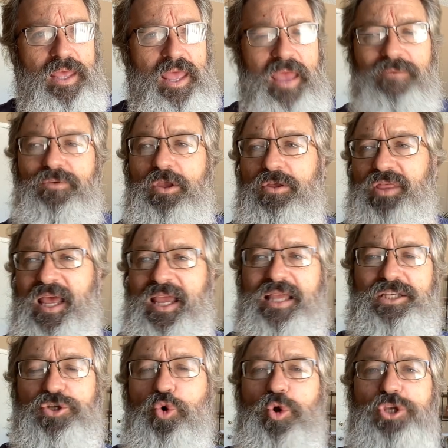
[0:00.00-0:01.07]
If you think
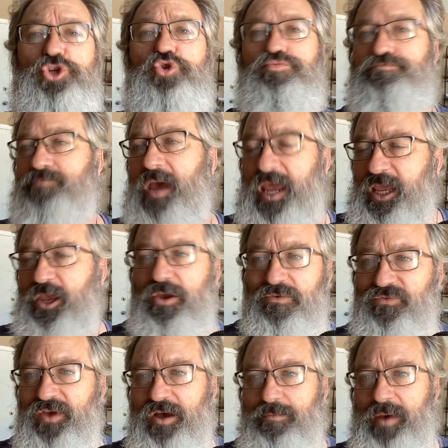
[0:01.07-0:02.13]
it's going to make you
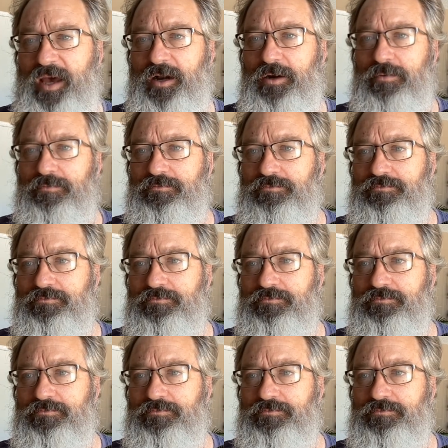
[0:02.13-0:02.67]
feel better,